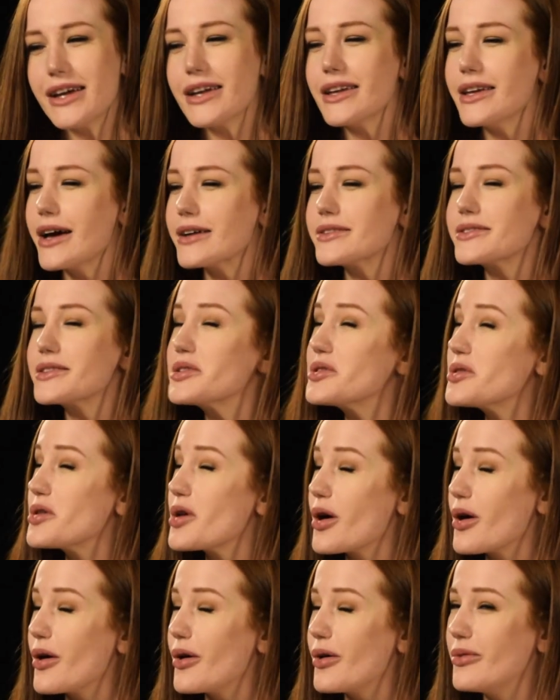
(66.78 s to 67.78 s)
Yes and
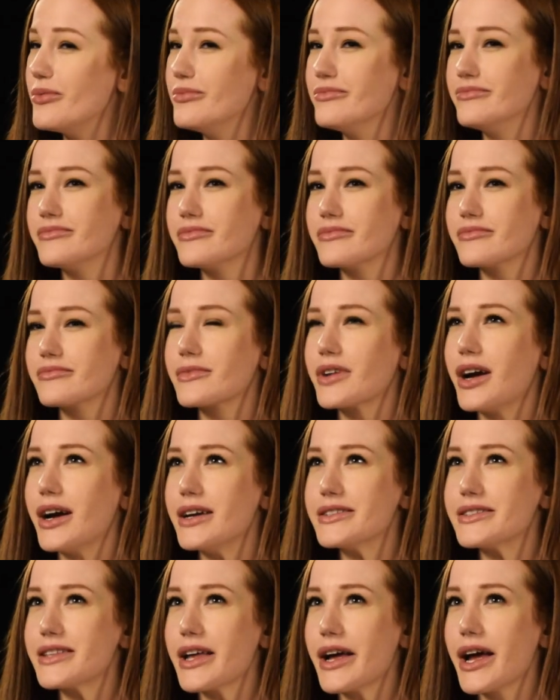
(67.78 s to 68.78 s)
no.
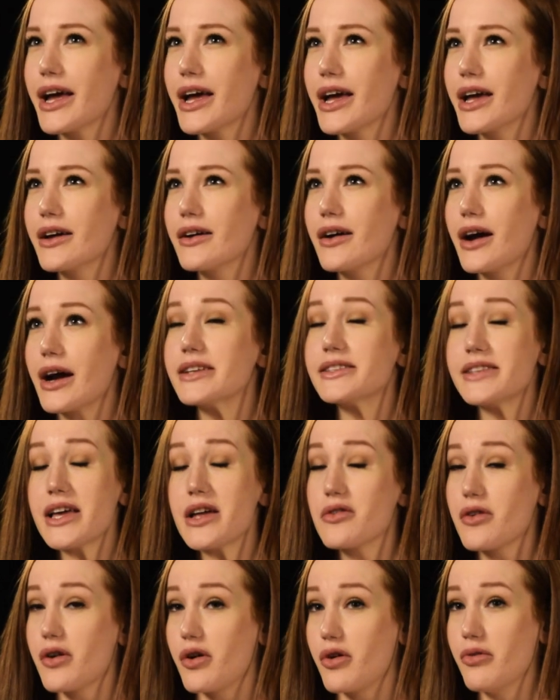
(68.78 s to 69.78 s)
I say
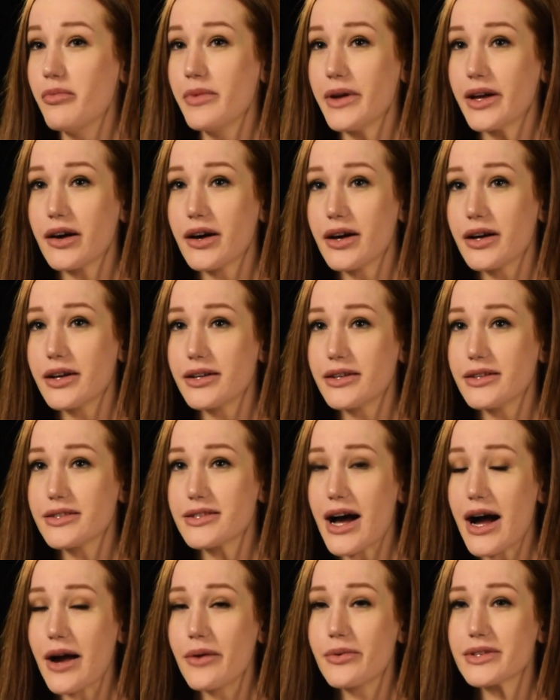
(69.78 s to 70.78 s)
no because
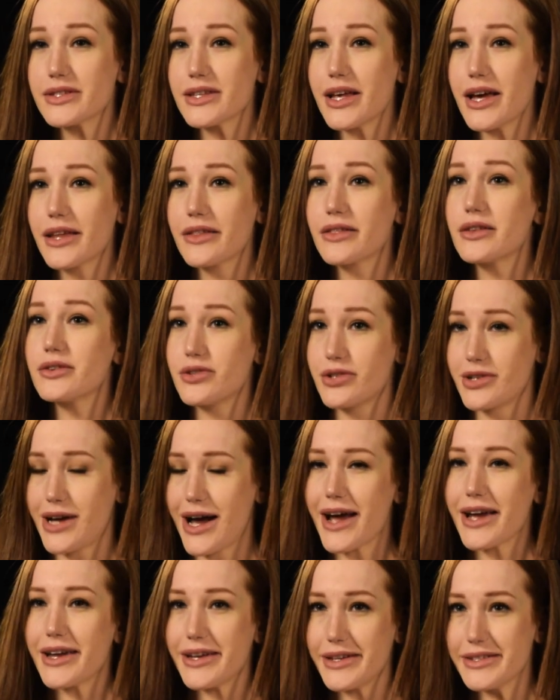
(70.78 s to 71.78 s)
I was like the
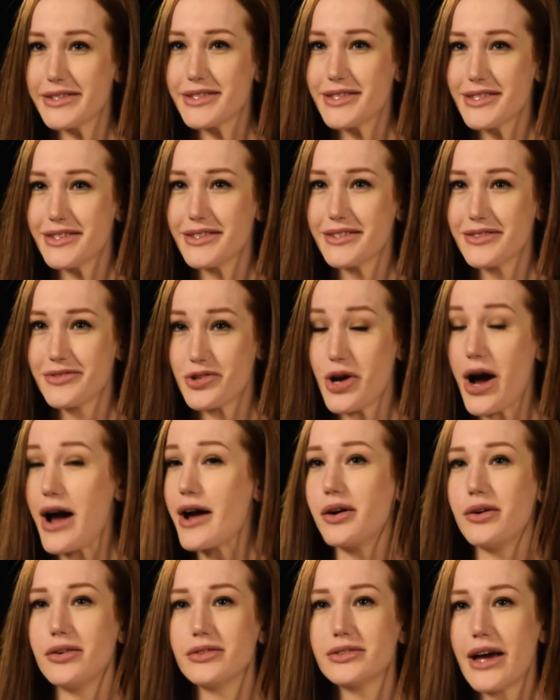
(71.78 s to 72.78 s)
shyest
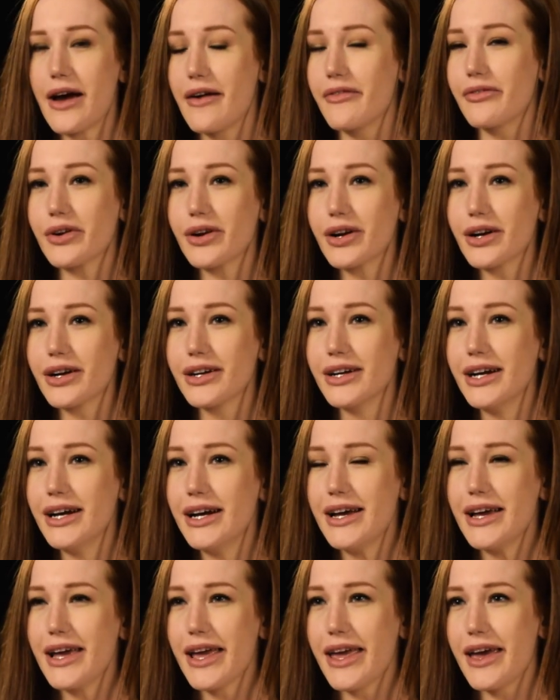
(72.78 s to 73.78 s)
child ever.
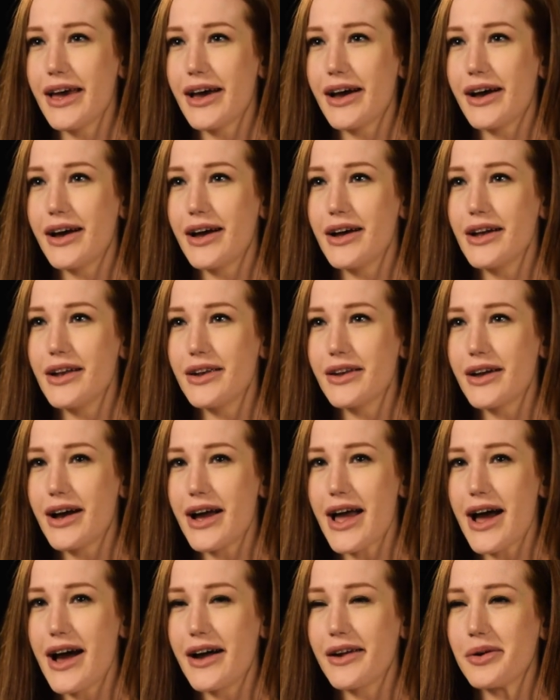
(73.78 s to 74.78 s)
And I
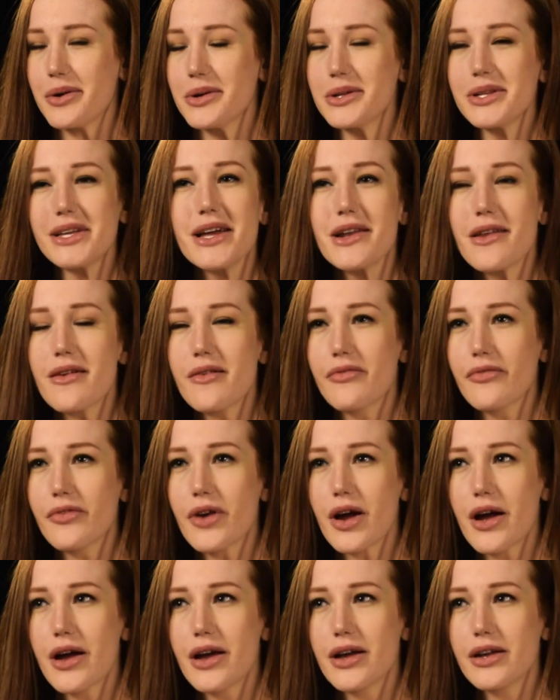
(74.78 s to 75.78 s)
had hardly any
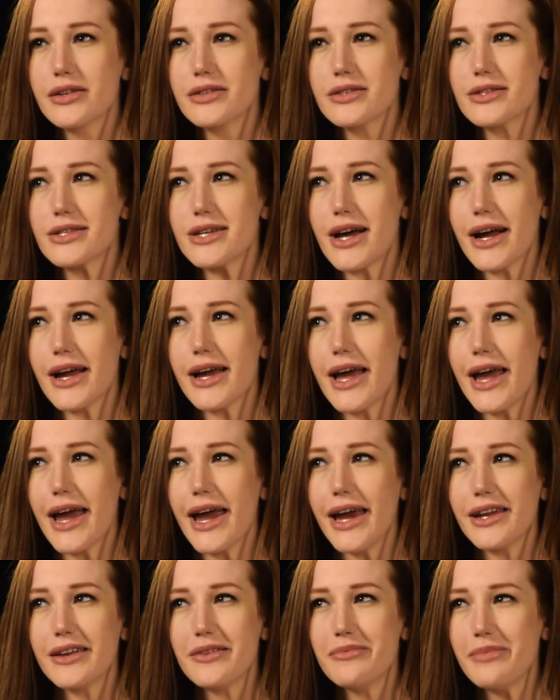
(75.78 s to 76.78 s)
friends. I
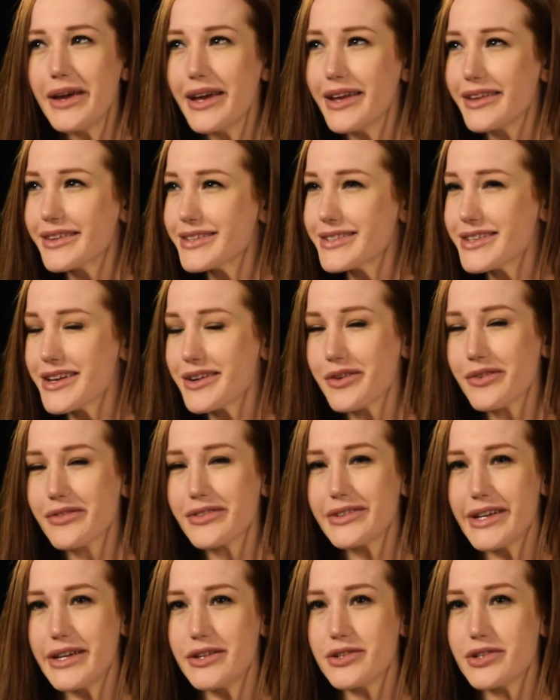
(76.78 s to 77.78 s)
hated being the center of
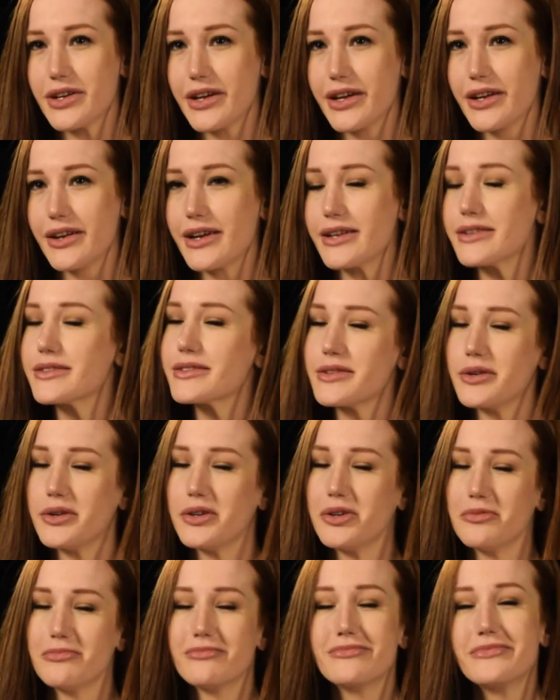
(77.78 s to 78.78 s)
attention. I
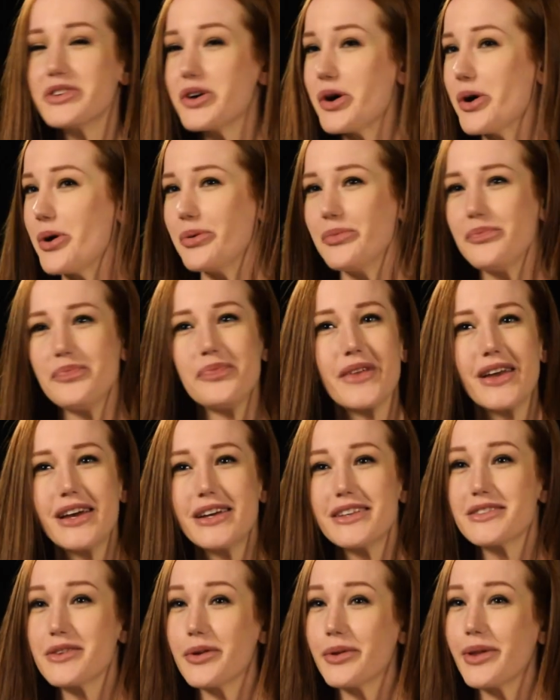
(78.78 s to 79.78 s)
still don't.
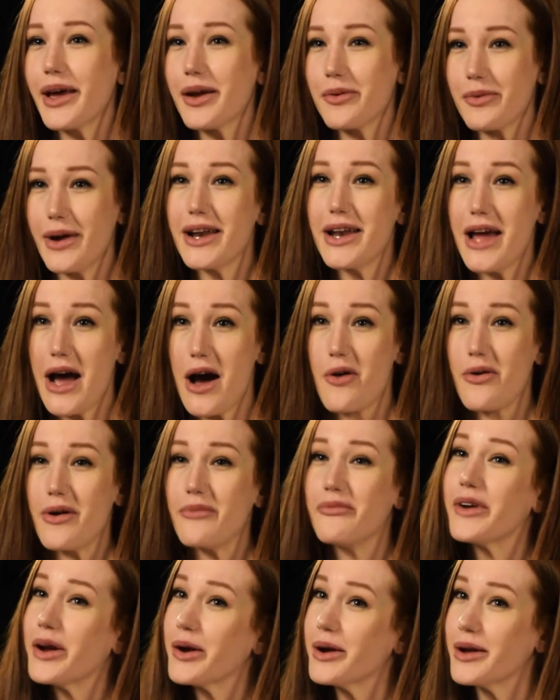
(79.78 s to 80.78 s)
So like right now
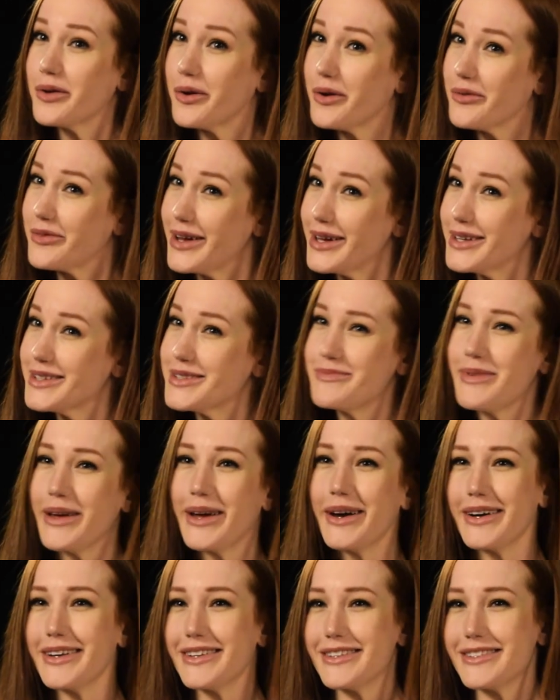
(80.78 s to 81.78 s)
I'm very nervous
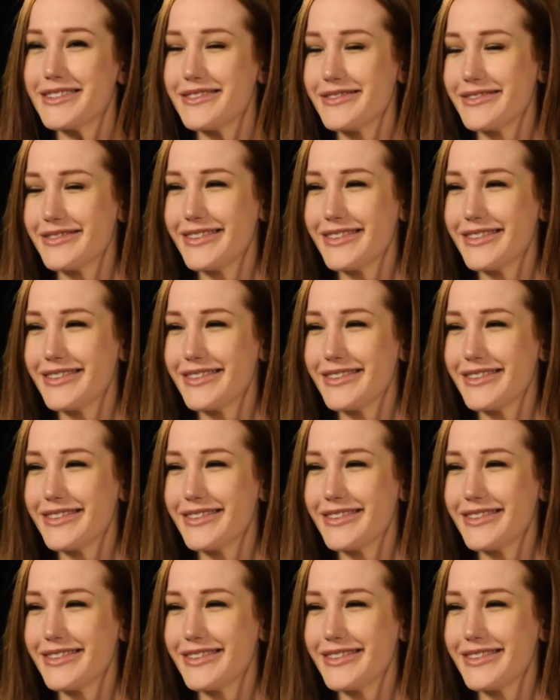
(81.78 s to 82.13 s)
because